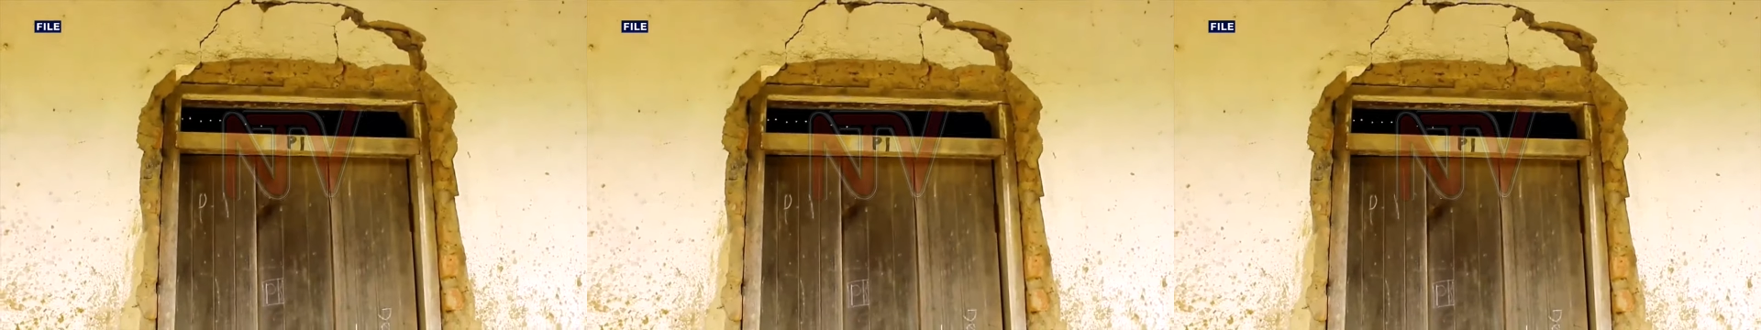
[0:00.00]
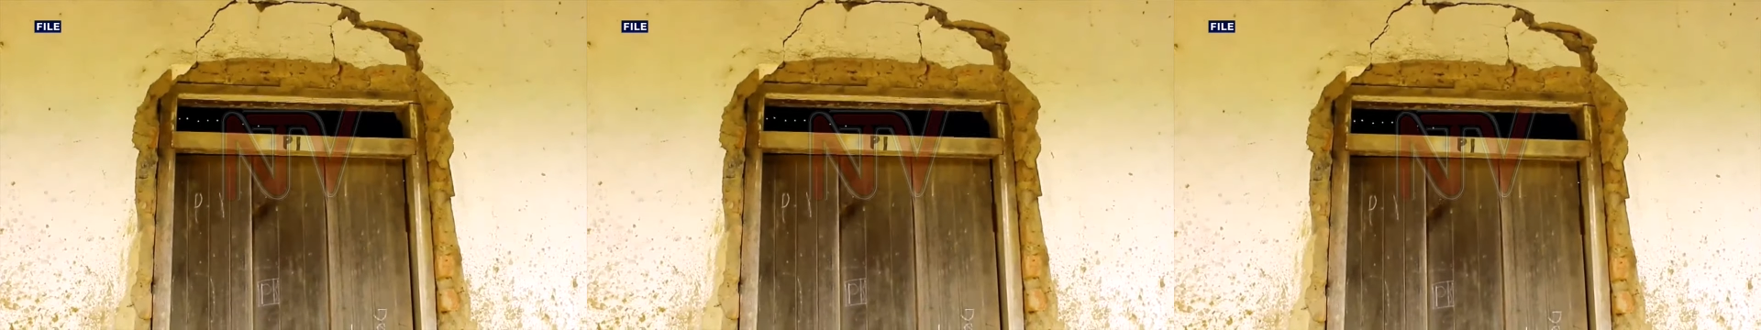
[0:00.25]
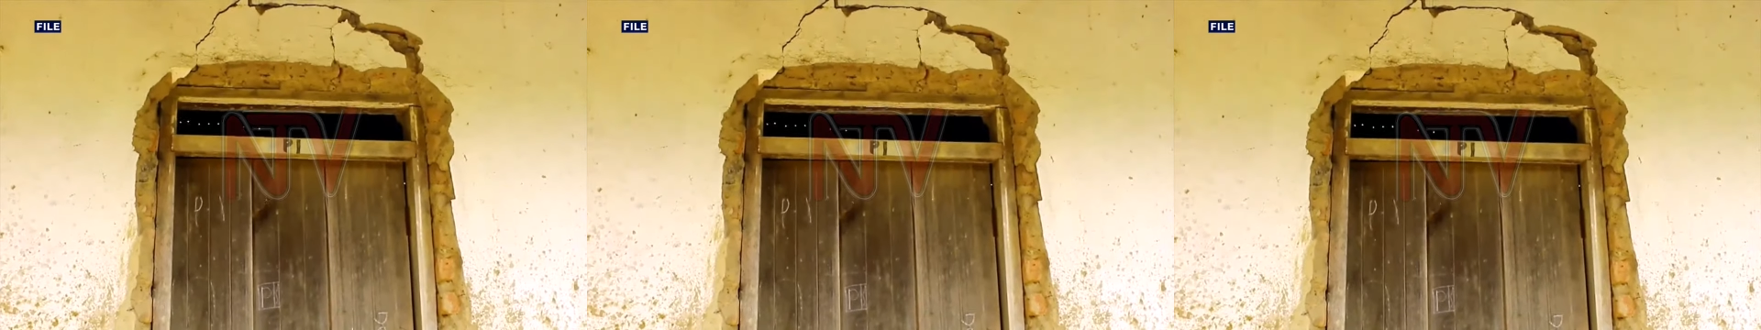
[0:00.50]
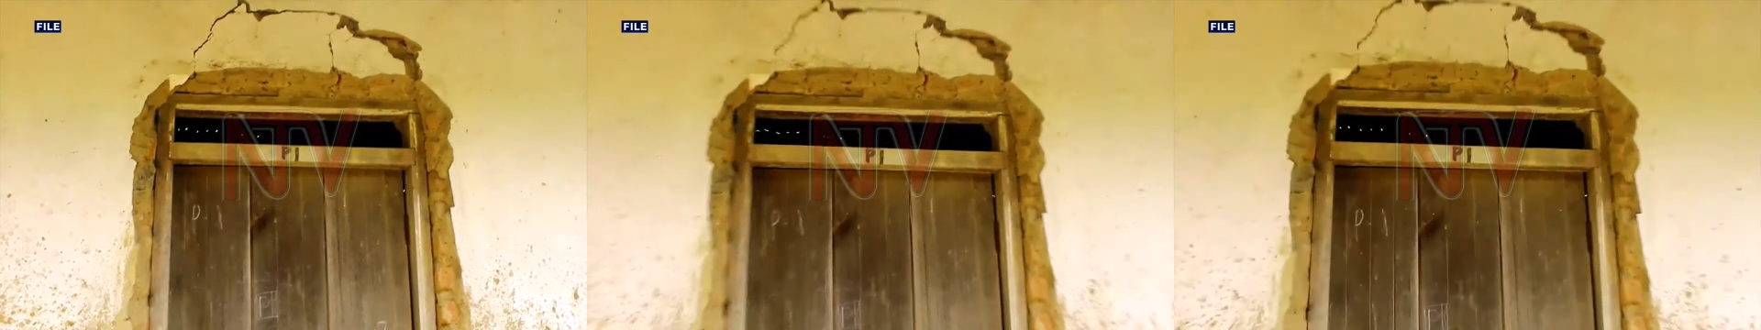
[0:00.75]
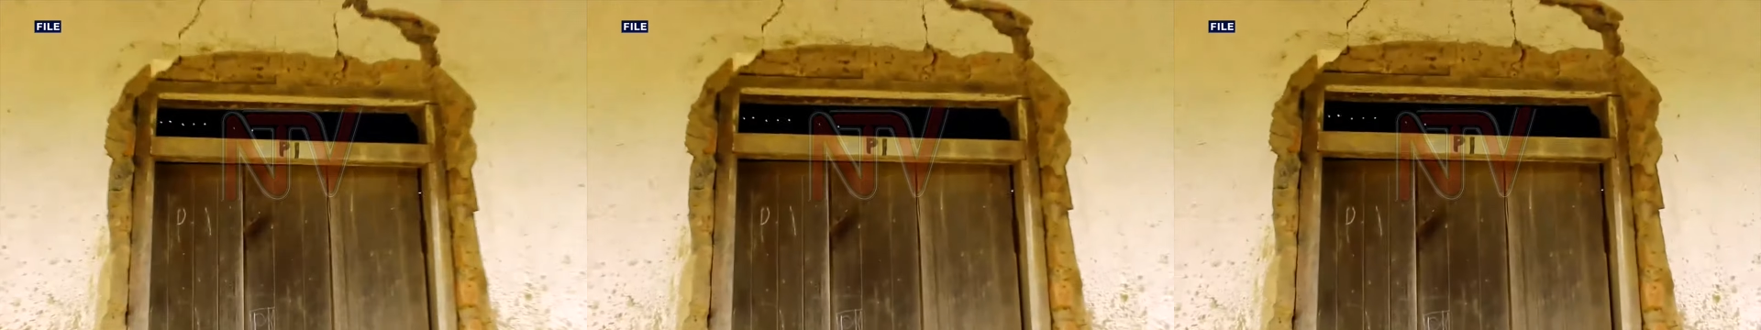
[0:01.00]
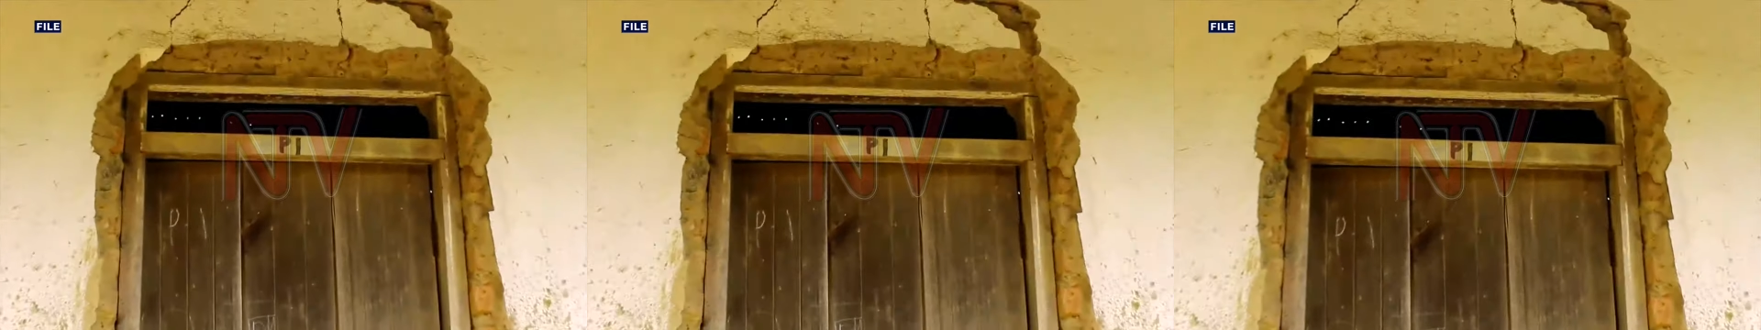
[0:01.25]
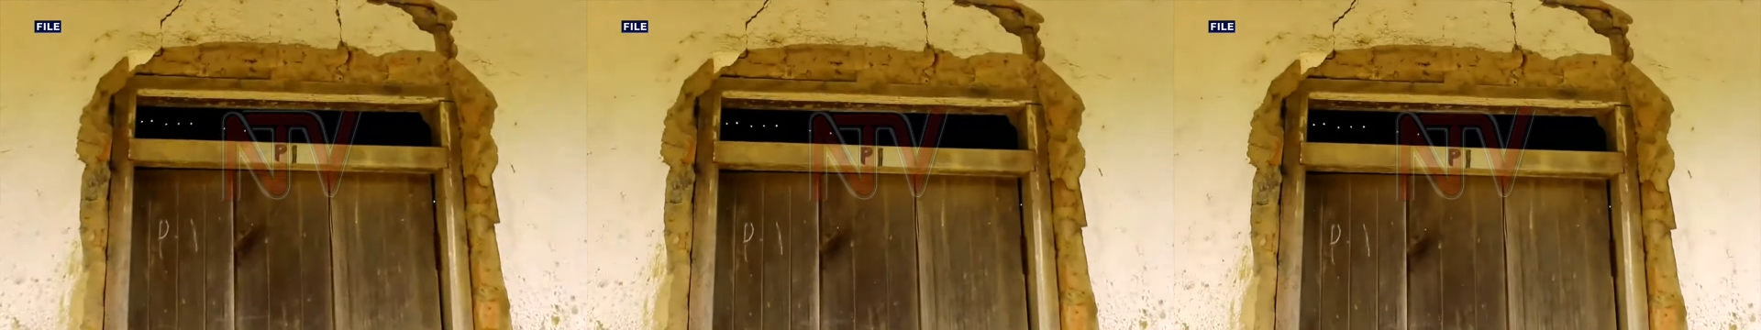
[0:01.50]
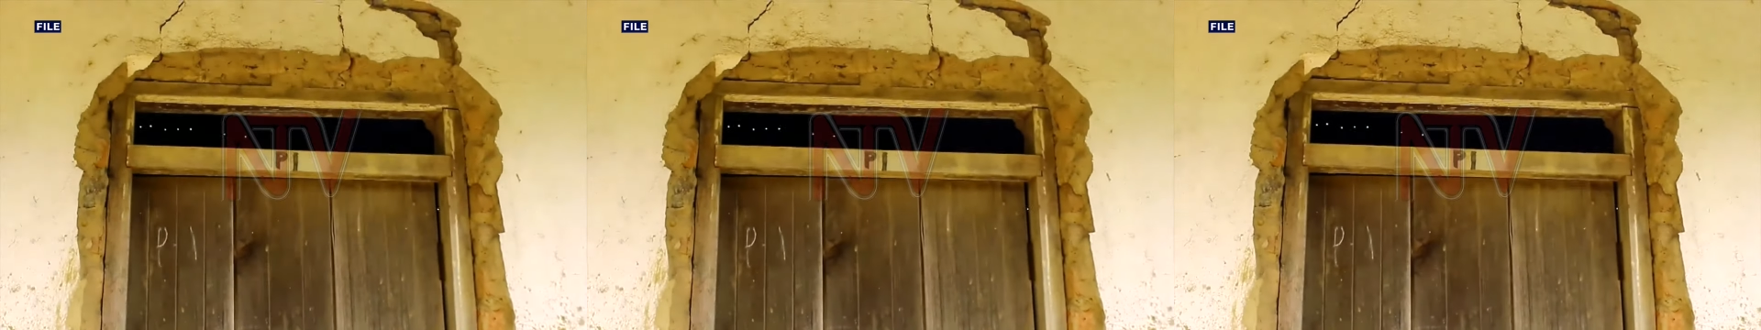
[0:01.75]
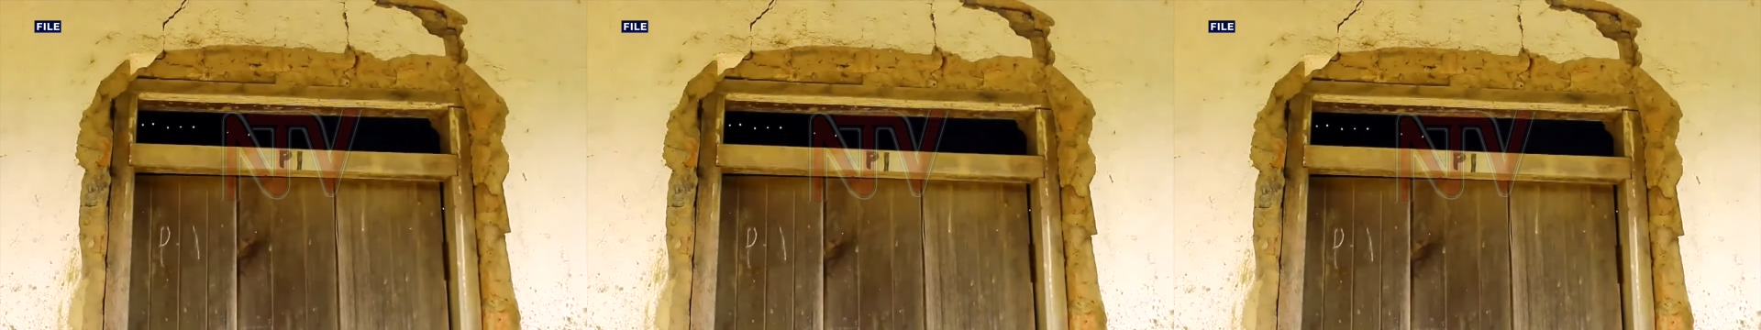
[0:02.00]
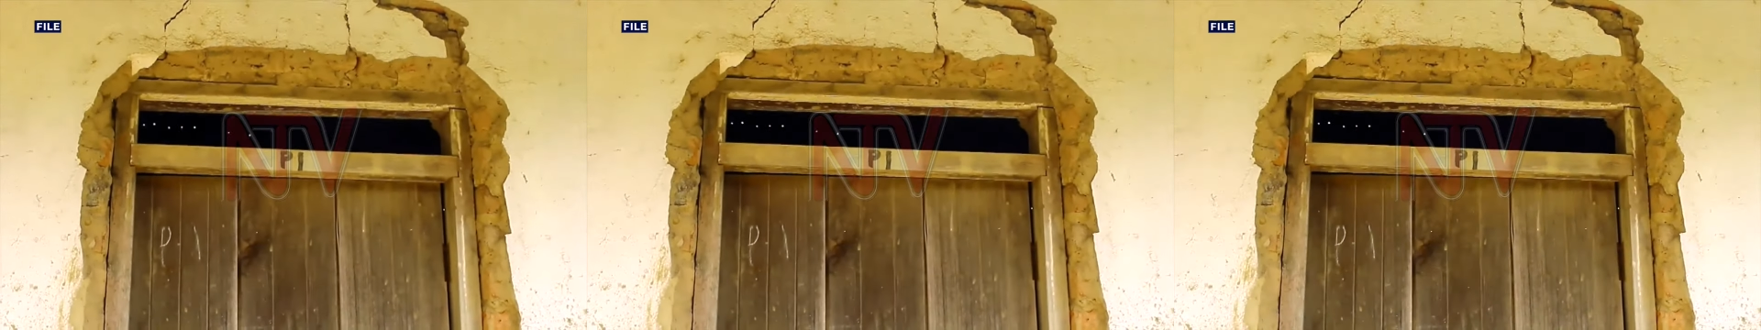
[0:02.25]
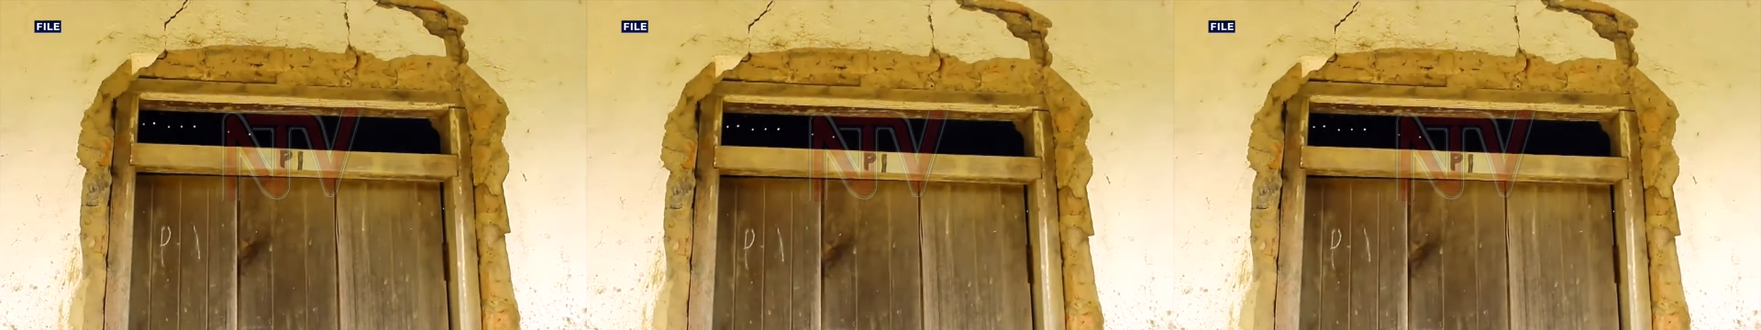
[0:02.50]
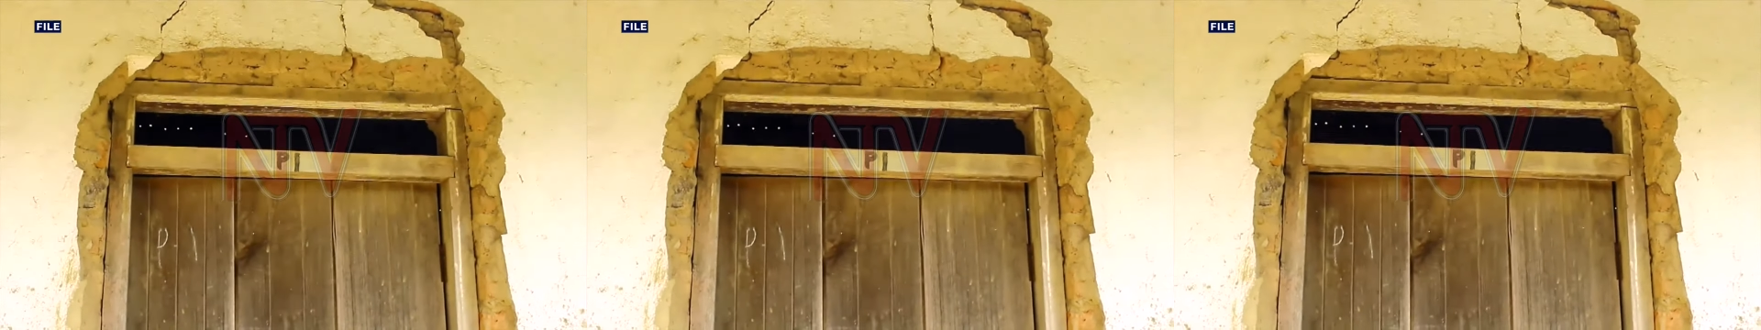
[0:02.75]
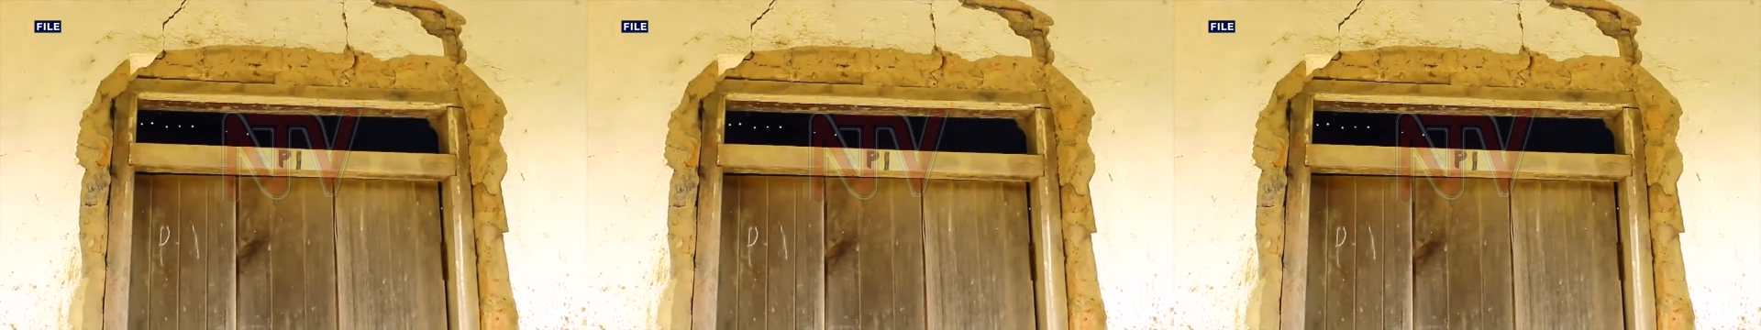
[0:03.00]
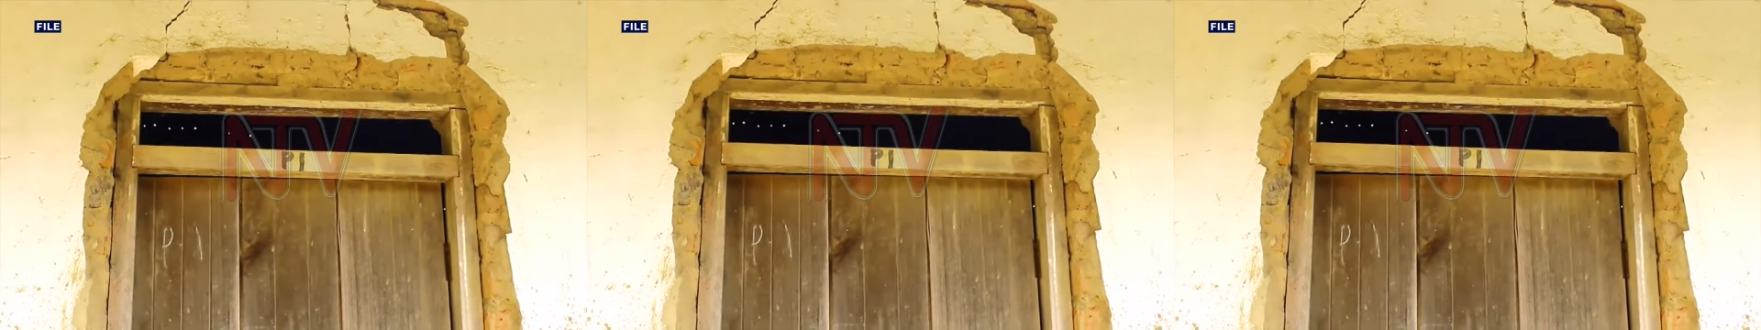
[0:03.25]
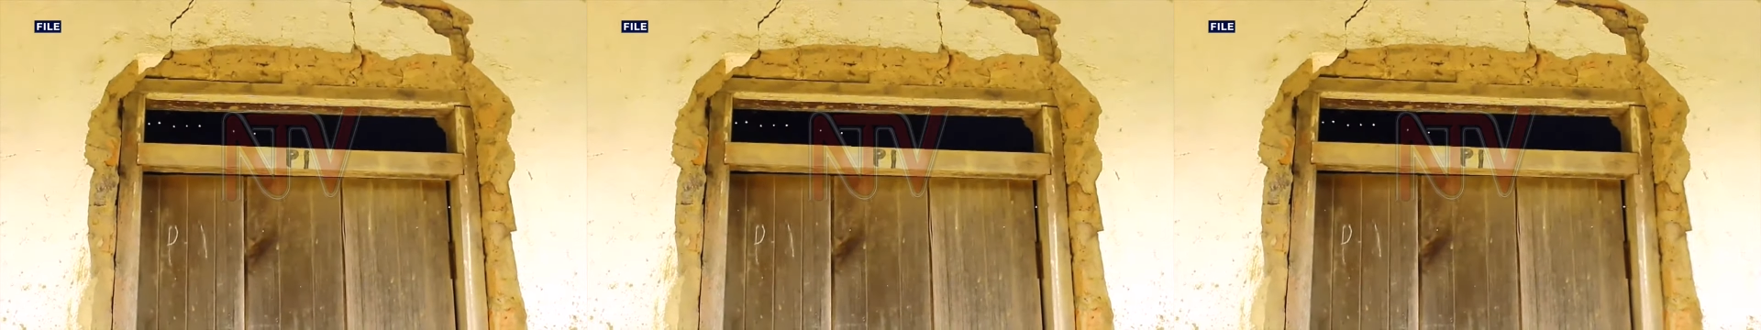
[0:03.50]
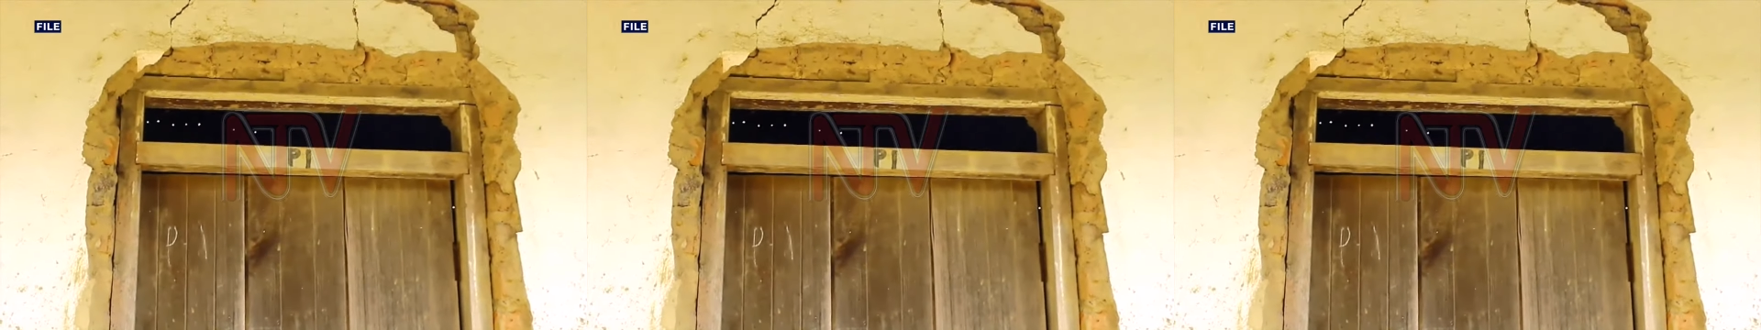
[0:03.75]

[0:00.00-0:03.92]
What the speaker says: Nobody's mouth can be seen.